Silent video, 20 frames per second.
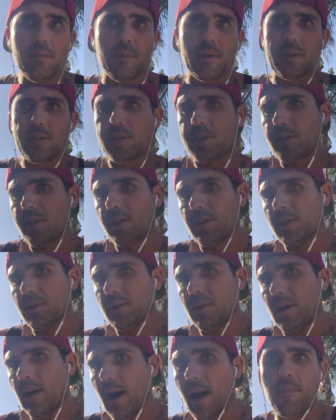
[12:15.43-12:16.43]
And
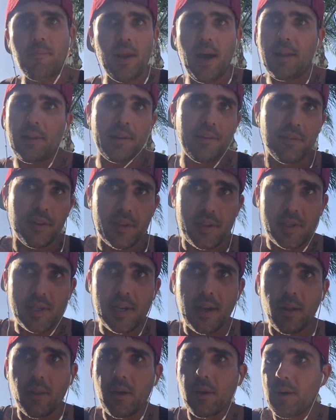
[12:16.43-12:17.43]
so I'm not leaving the
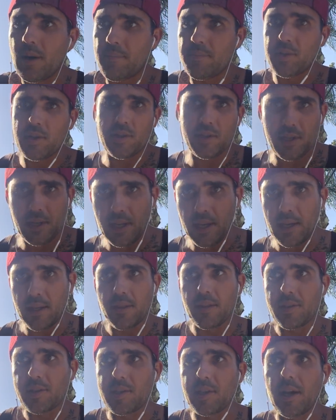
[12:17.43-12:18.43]
cell, though. I'm just
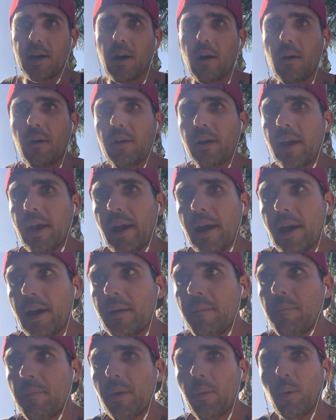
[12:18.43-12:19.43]
in the cell.
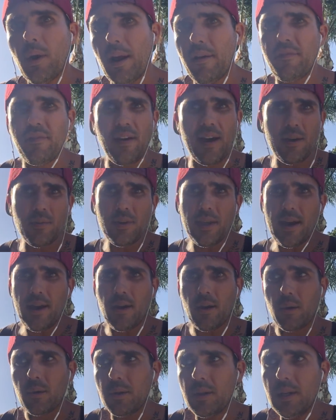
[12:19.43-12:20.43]
And what I found
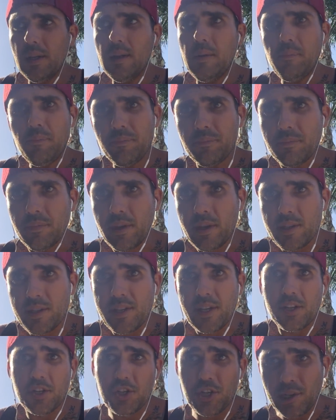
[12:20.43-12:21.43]
out is
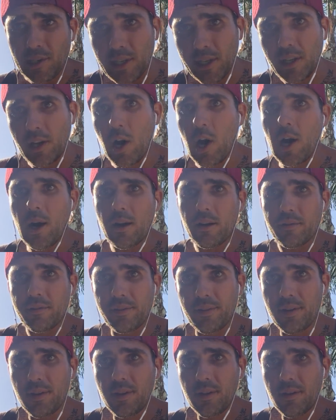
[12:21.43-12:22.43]
that jerking
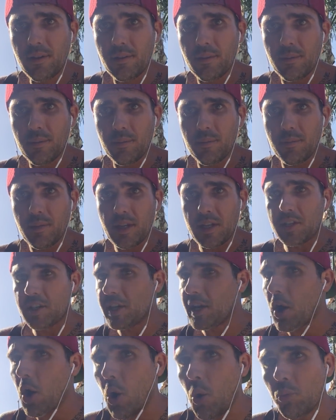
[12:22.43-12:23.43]
off is
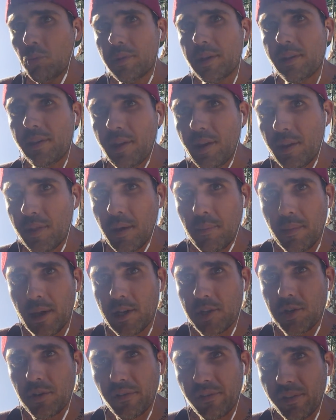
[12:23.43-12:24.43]
the only thing that
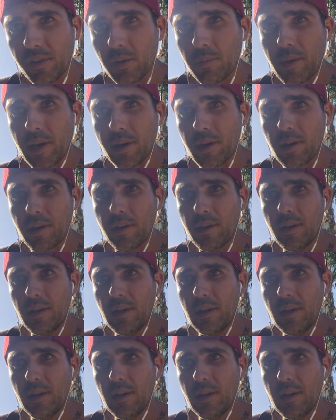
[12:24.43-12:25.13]
makes you feel better,